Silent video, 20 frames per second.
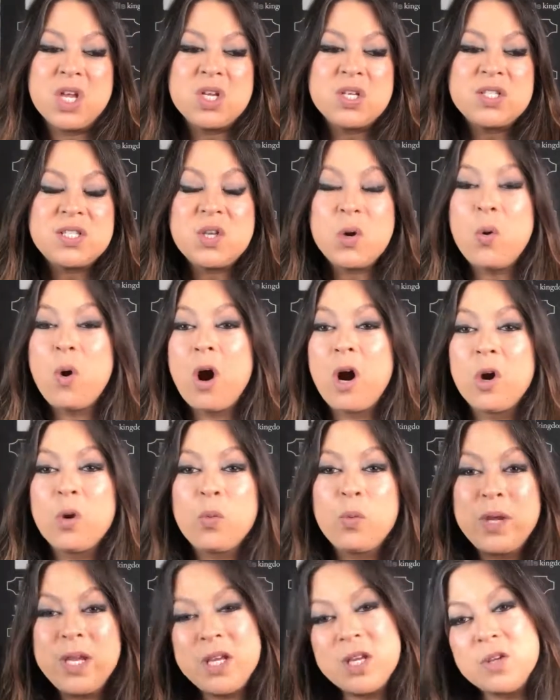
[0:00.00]
So, are
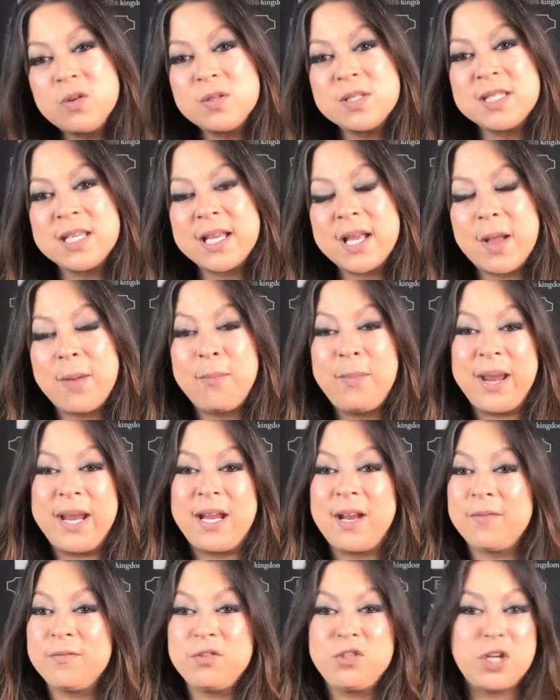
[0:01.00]
we using a
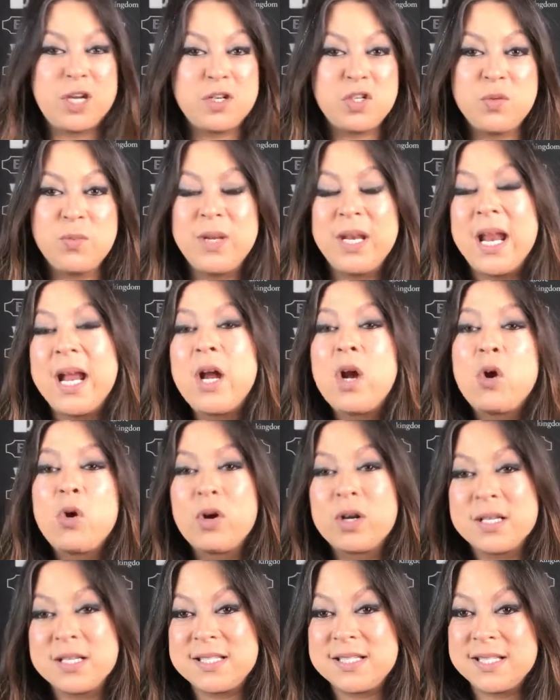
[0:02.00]
bait of judgment and
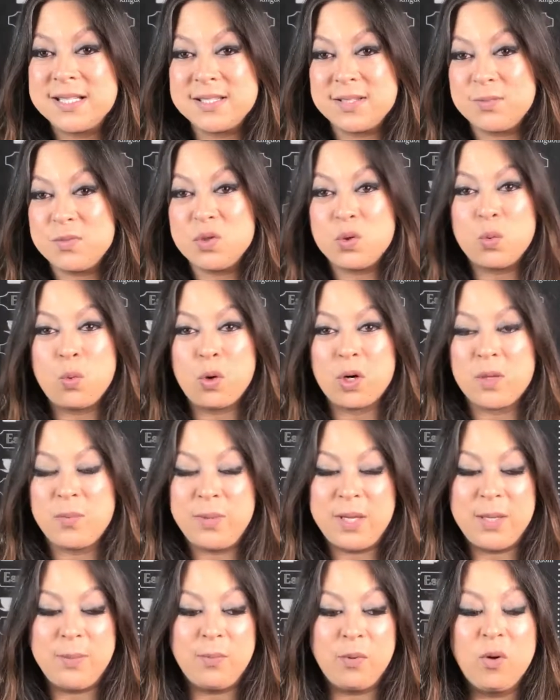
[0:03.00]
criticism toward
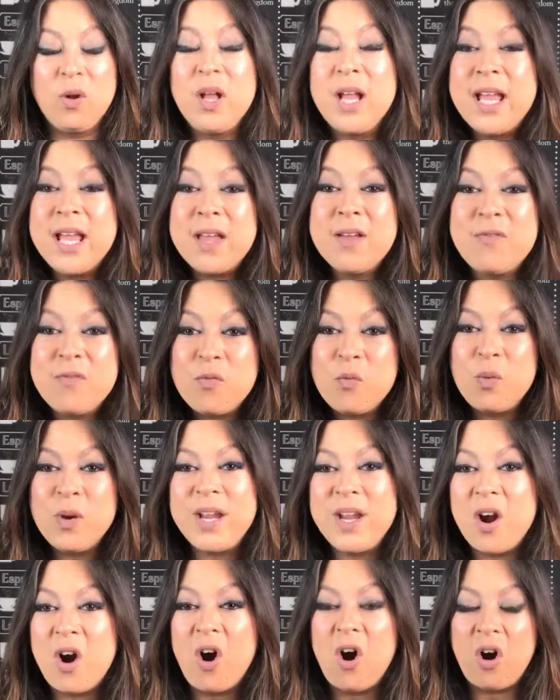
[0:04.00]
people? If
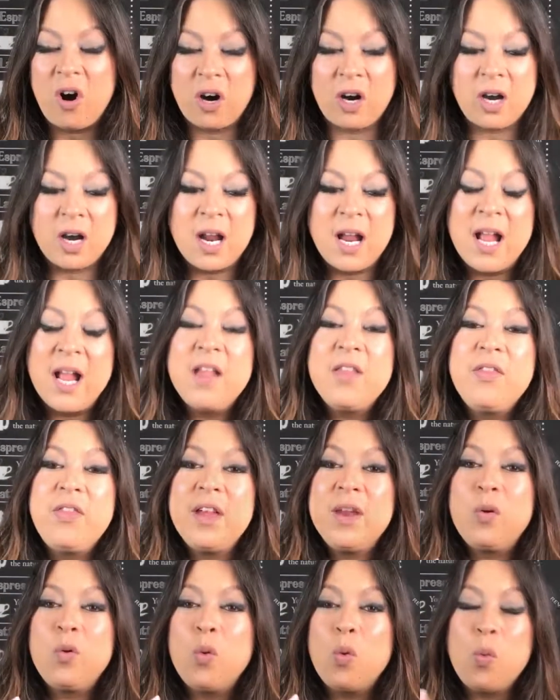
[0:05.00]
we are,
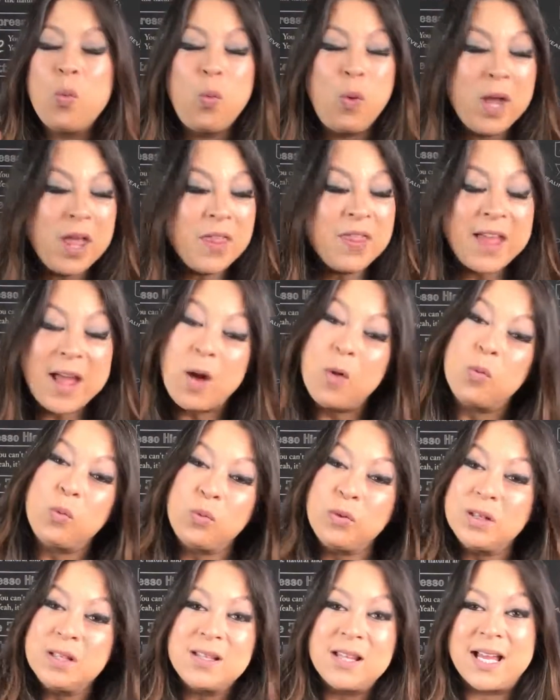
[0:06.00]
then without
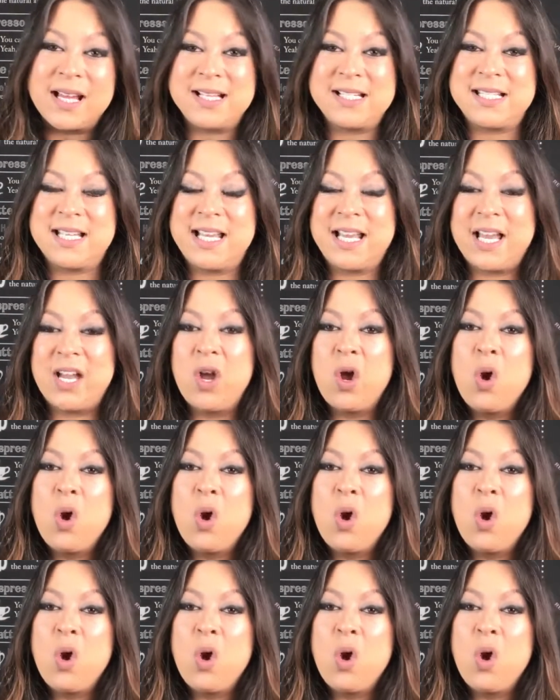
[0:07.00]
realizing it,